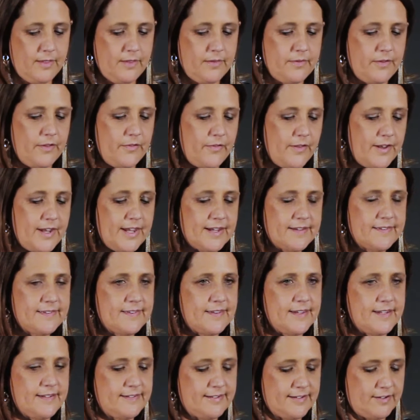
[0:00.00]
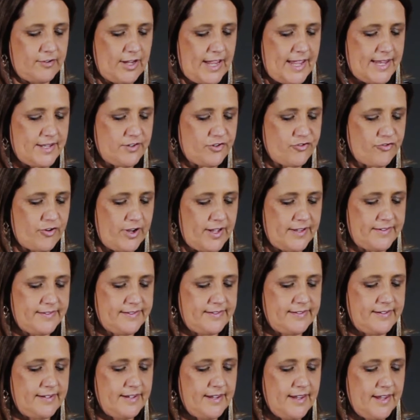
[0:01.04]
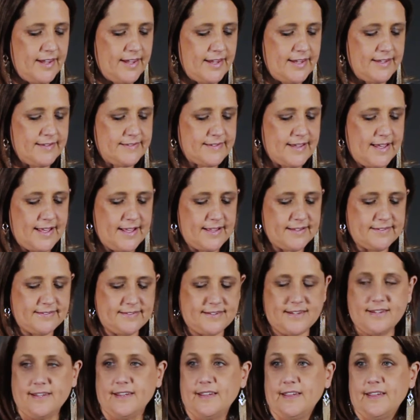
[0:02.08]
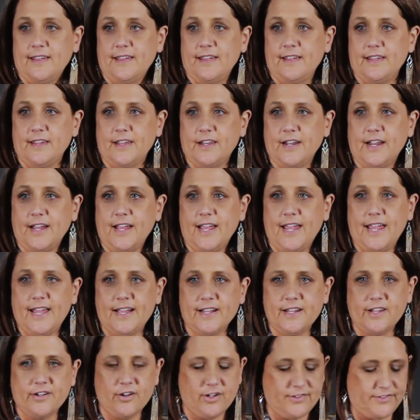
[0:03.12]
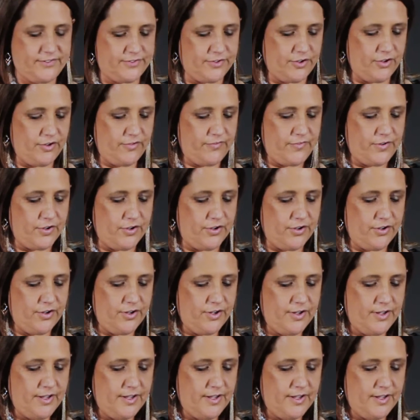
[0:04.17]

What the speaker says: Then the next thing to gain trust is ask, how can I serve you?